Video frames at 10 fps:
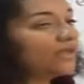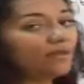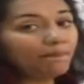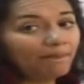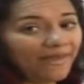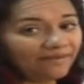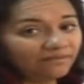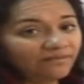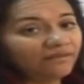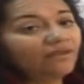
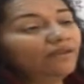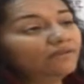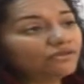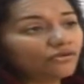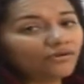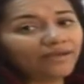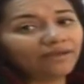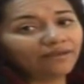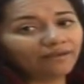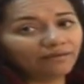bat
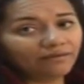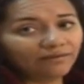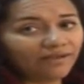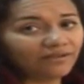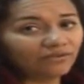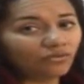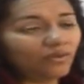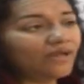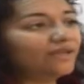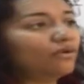during night,
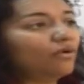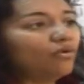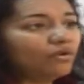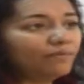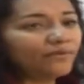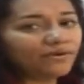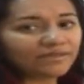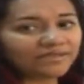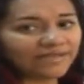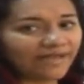while all
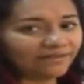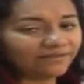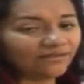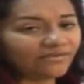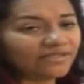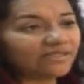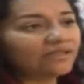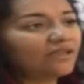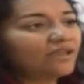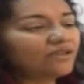birds'
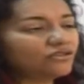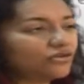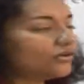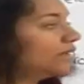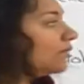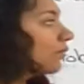activity during